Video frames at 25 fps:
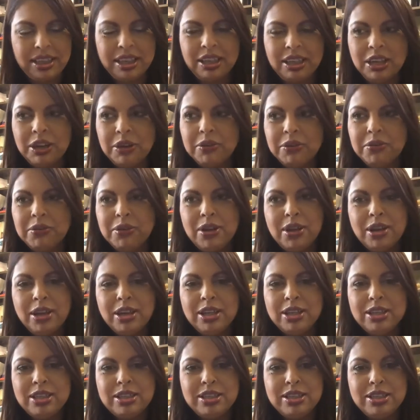You know,
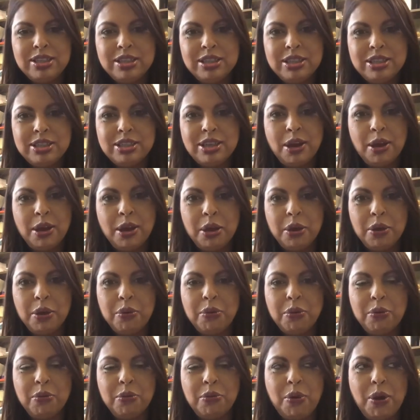
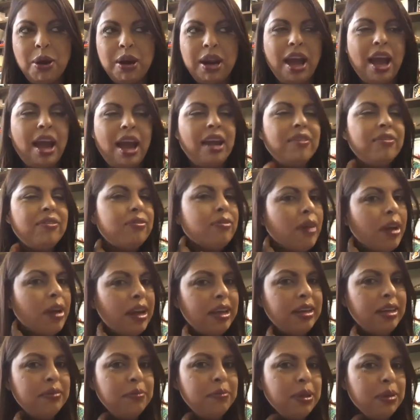so what I
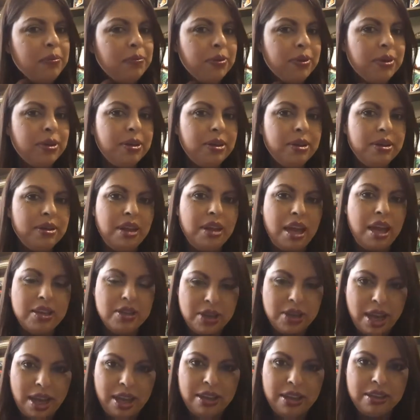find people
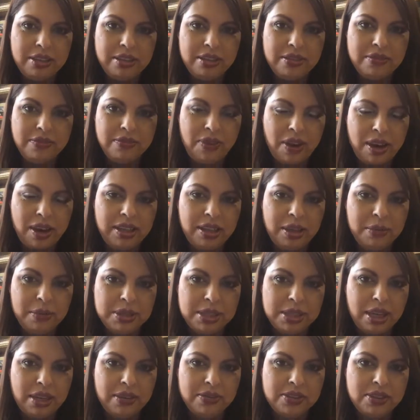find
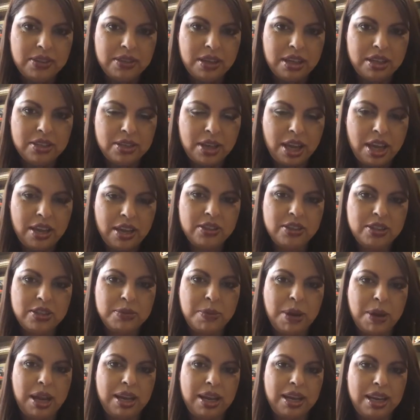themselves
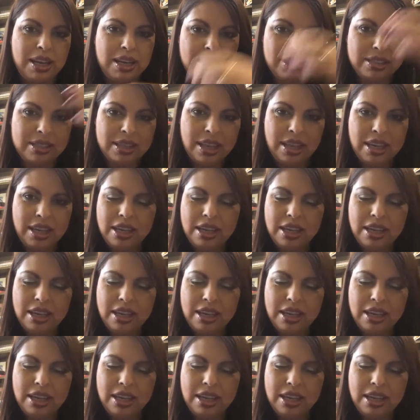challenged by is